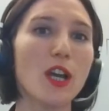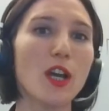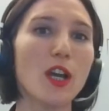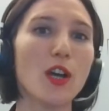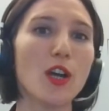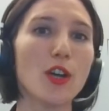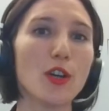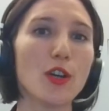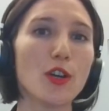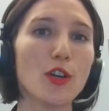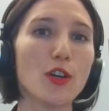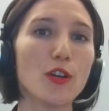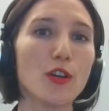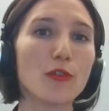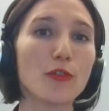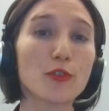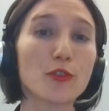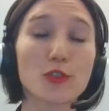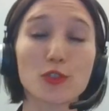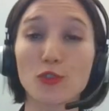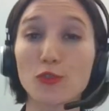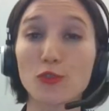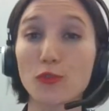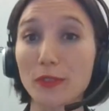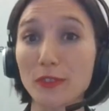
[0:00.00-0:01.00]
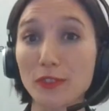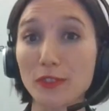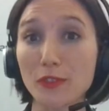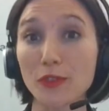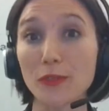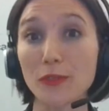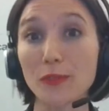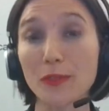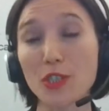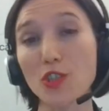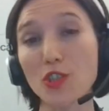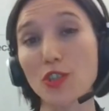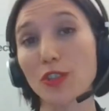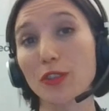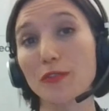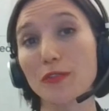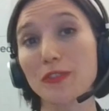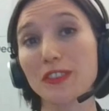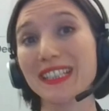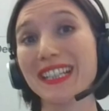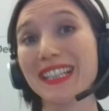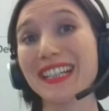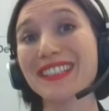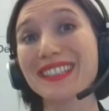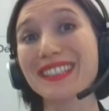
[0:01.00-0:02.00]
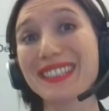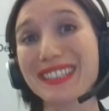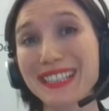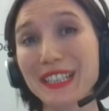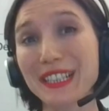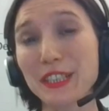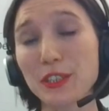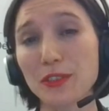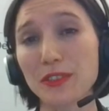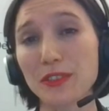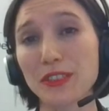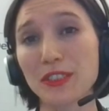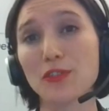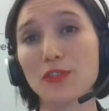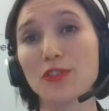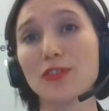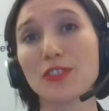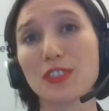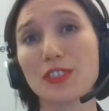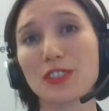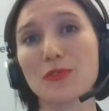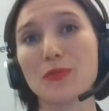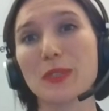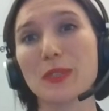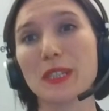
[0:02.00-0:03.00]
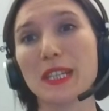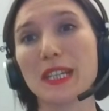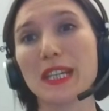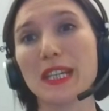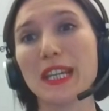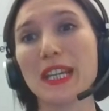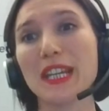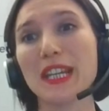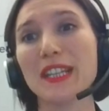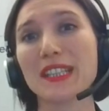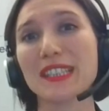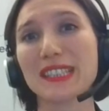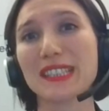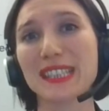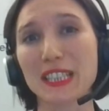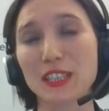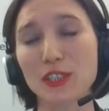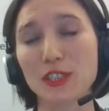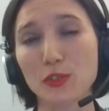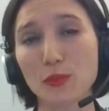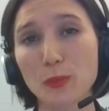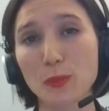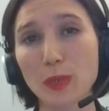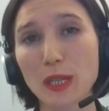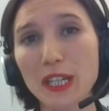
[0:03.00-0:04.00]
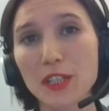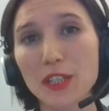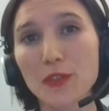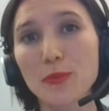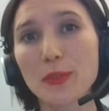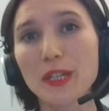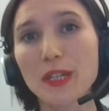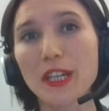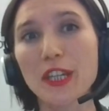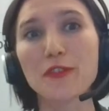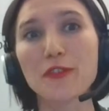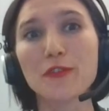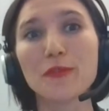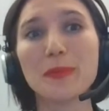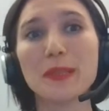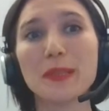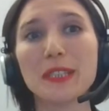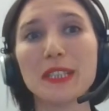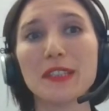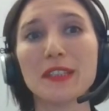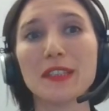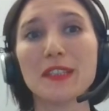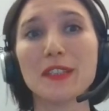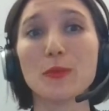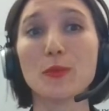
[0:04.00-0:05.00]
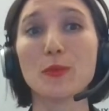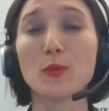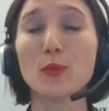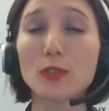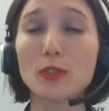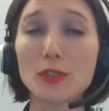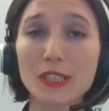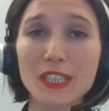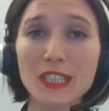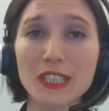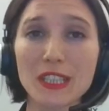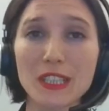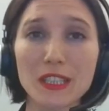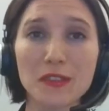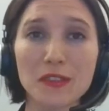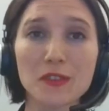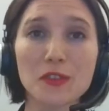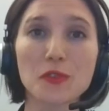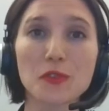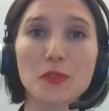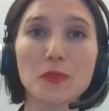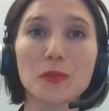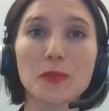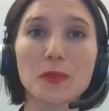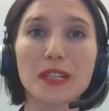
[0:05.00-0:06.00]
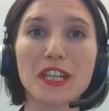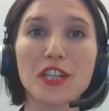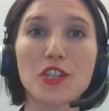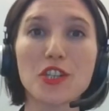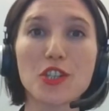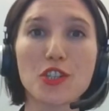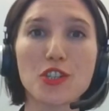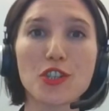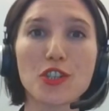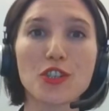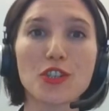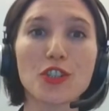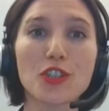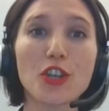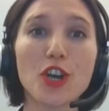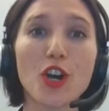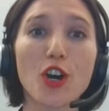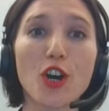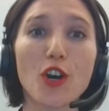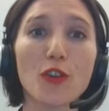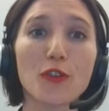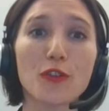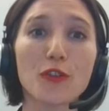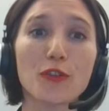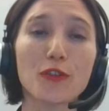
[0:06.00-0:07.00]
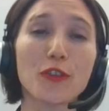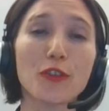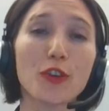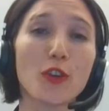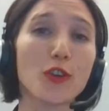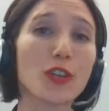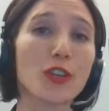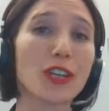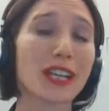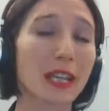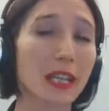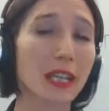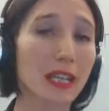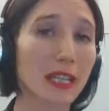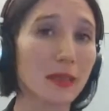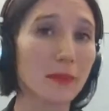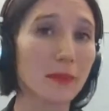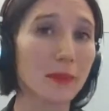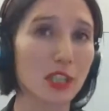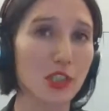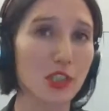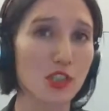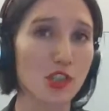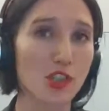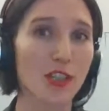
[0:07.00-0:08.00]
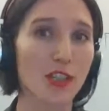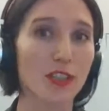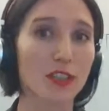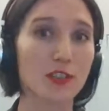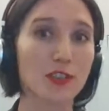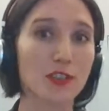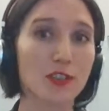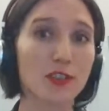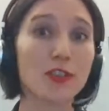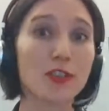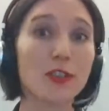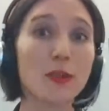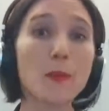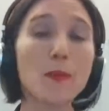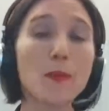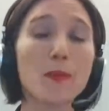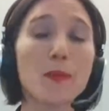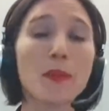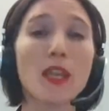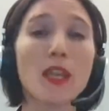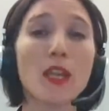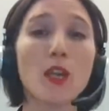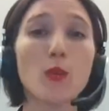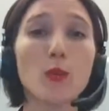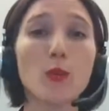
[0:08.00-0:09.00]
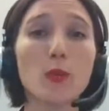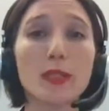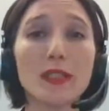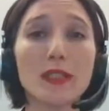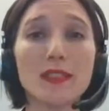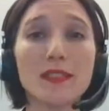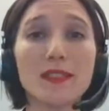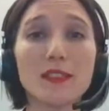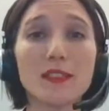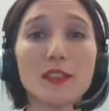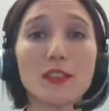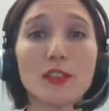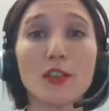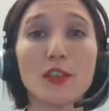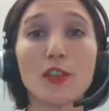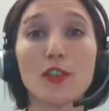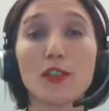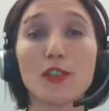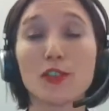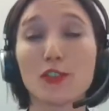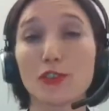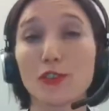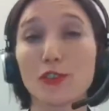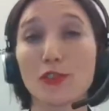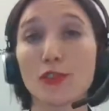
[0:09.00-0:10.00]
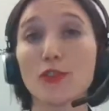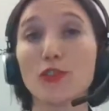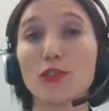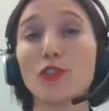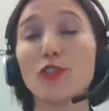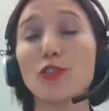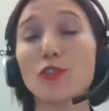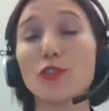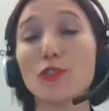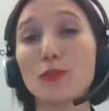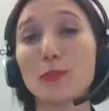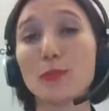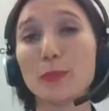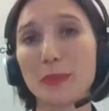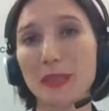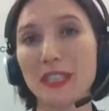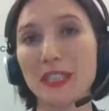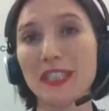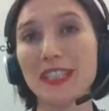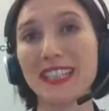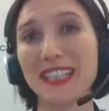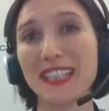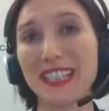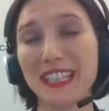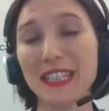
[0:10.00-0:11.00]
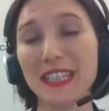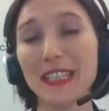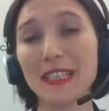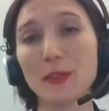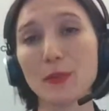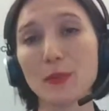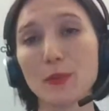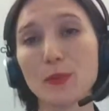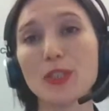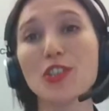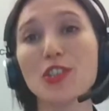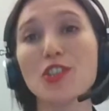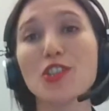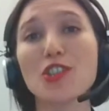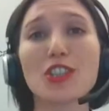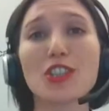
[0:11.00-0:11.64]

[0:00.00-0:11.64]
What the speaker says: for the transformation of the entire industry. That's why we have been working in the creation of a climate charter with the UPE, which